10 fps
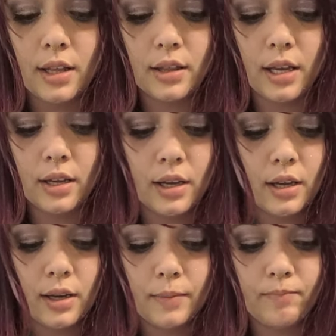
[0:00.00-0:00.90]
that
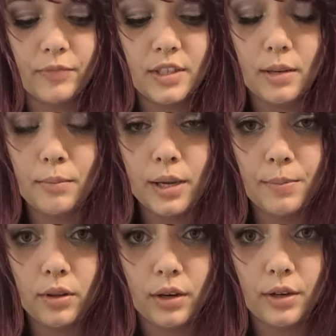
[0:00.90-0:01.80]
some
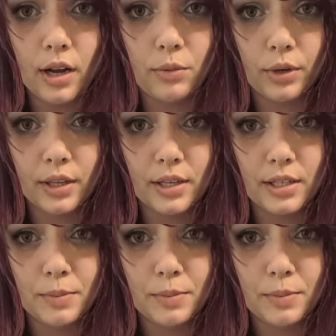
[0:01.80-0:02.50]
people are not worth it,